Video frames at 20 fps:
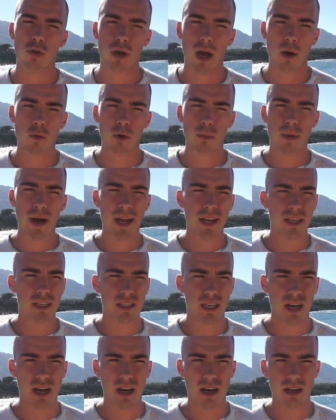Look, our
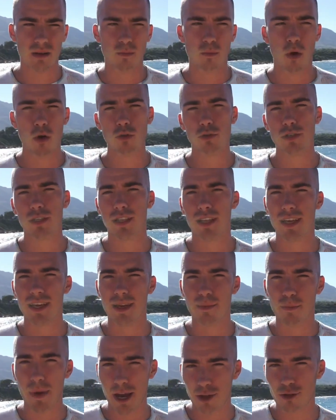bodies are
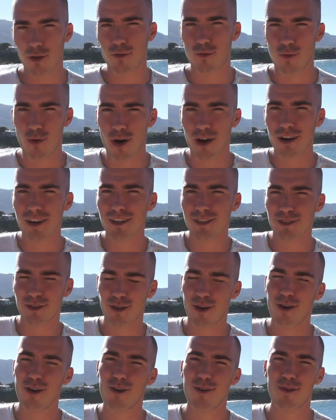mostly made of water,
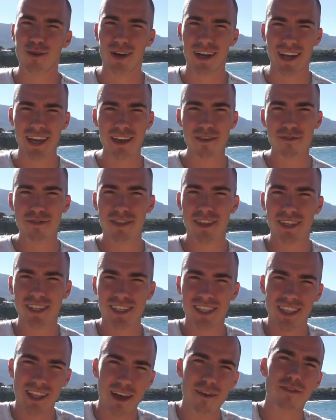so if
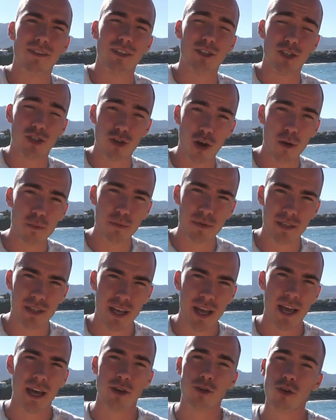this level
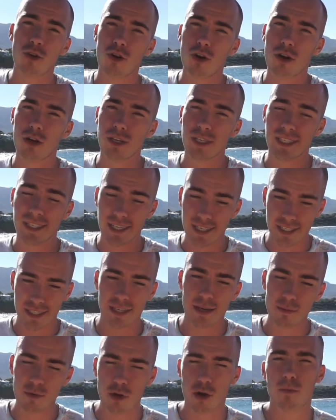drops, your
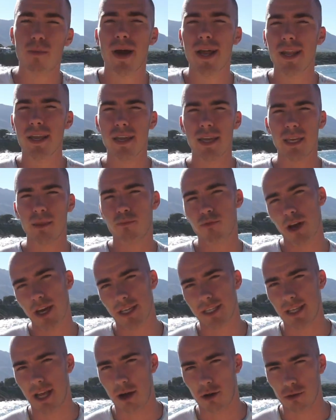system, your body, it
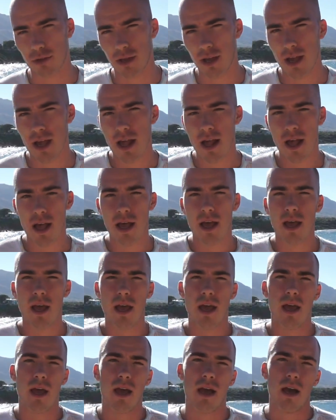breaks down.
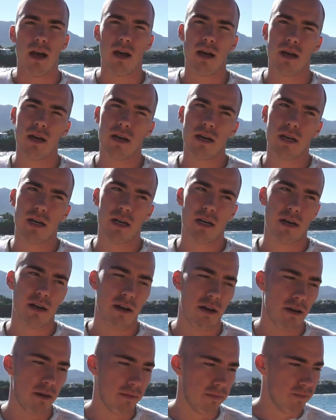
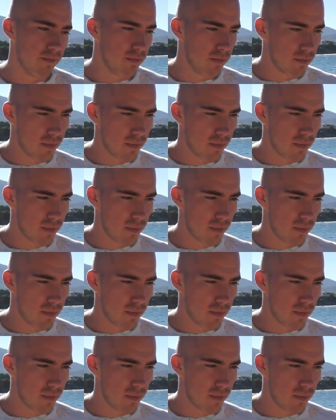A